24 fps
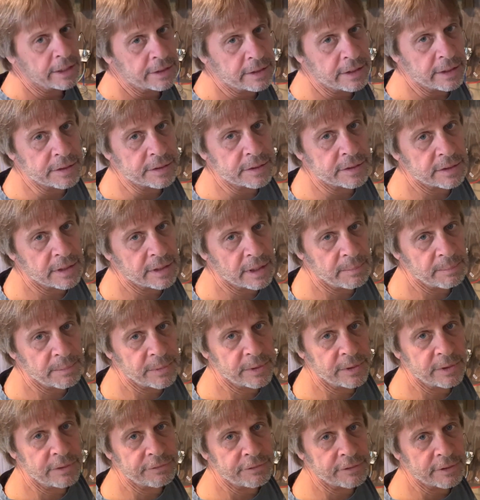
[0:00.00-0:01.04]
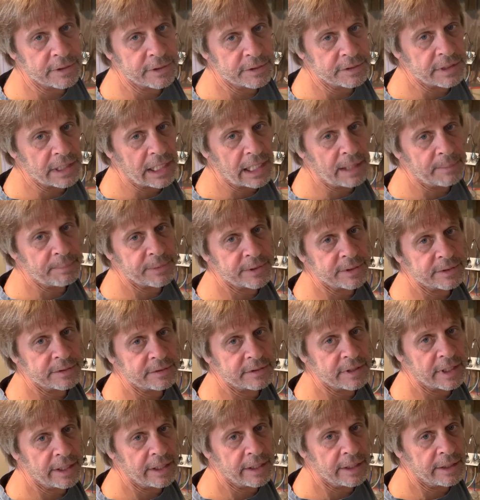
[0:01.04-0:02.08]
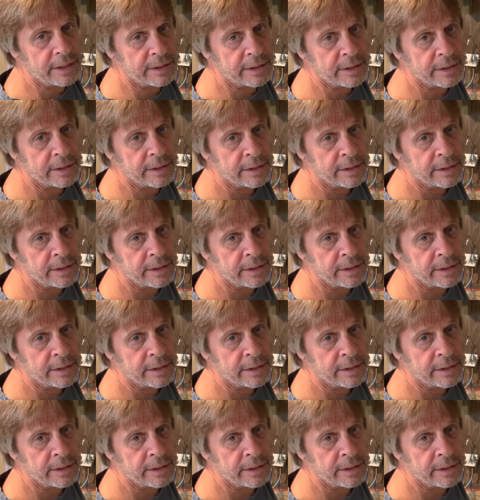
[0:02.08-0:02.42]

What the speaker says: the assembly for the top of the tank